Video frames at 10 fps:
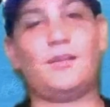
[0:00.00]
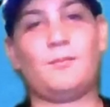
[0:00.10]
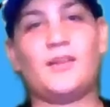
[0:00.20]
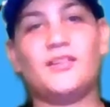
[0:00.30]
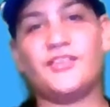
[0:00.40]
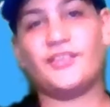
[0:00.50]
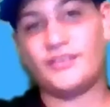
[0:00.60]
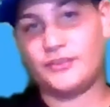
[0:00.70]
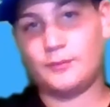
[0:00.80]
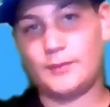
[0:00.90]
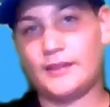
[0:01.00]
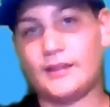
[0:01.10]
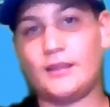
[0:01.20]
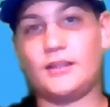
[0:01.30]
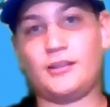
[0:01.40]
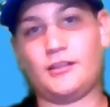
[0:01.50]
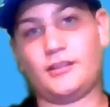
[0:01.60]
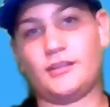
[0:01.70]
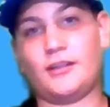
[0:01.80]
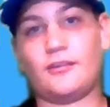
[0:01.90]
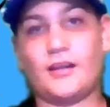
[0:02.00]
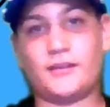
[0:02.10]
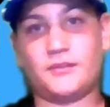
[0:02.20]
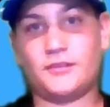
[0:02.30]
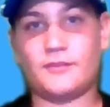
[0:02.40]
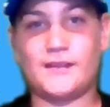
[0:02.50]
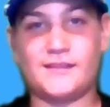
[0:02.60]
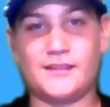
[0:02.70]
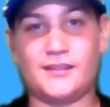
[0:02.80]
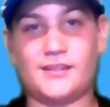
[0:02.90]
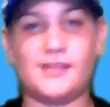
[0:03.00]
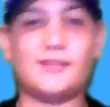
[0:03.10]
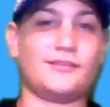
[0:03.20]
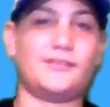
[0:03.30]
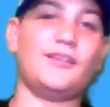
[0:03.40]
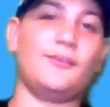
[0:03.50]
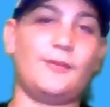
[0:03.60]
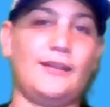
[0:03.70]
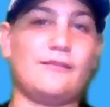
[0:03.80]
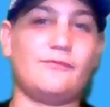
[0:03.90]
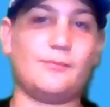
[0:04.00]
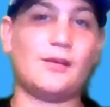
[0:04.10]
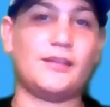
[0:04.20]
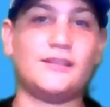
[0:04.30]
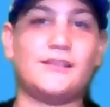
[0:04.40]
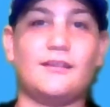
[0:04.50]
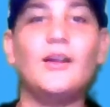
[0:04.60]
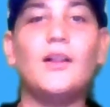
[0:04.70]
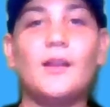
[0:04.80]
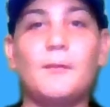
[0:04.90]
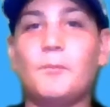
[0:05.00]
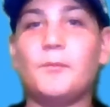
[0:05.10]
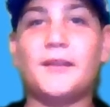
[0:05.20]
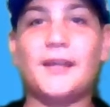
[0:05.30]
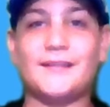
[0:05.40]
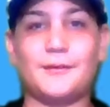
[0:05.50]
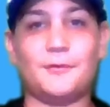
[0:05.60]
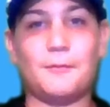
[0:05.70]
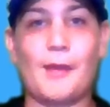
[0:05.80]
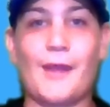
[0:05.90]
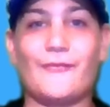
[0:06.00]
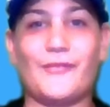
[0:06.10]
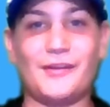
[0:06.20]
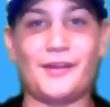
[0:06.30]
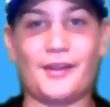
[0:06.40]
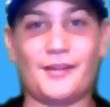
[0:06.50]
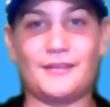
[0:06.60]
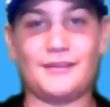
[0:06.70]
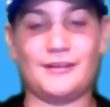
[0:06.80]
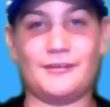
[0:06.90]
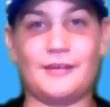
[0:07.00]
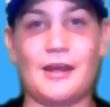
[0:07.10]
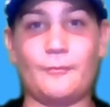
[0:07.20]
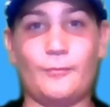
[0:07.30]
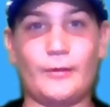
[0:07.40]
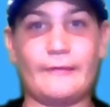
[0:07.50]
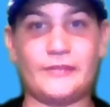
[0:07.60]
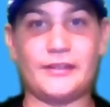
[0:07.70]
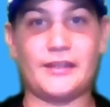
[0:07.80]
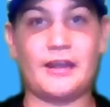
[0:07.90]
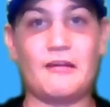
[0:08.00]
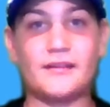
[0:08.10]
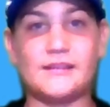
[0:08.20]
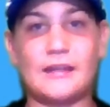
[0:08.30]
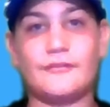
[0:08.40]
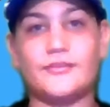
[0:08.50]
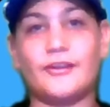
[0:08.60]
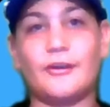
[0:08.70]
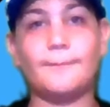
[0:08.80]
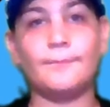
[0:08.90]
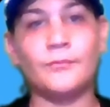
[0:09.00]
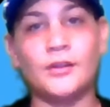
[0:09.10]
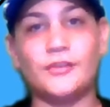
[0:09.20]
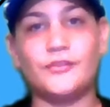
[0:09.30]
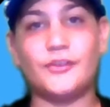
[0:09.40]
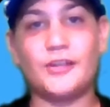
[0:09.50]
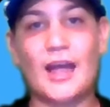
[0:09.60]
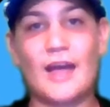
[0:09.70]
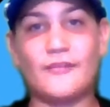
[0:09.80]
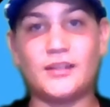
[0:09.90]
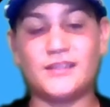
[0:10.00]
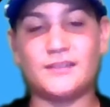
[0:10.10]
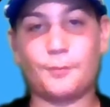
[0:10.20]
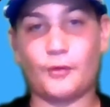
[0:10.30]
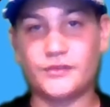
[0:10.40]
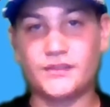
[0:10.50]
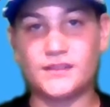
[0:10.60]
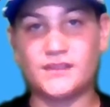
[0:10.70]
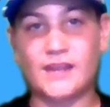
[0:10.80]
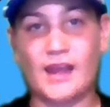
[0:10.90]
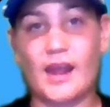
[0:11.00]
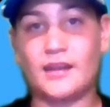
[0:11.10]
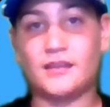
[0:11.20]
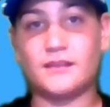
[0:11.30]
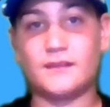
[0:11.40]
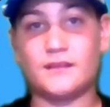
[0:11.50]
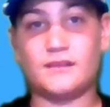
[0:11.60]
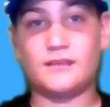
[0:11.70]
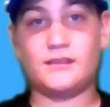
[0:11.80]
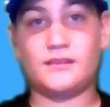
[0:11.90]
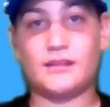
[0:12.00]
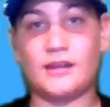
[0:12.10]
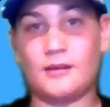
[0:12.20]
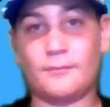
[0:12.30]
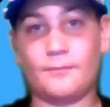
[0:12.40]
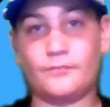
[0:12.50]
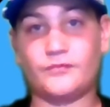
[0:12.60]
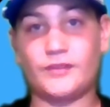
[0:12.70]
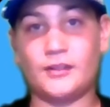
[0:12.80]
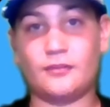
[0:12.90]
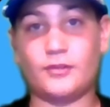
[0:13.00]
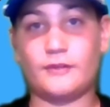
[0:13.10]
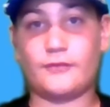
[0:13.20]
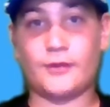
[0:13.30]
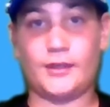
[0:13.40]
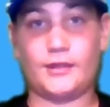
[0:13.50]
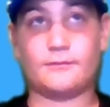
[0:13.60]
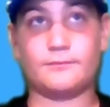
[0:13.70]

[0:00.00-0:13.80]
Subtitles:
mentioned to me that, you know, grassroots racing, you don't really have money to get someone to pay for you, you know, to help look after your car and stuff. So do you have any sponsors, and are you looking for any?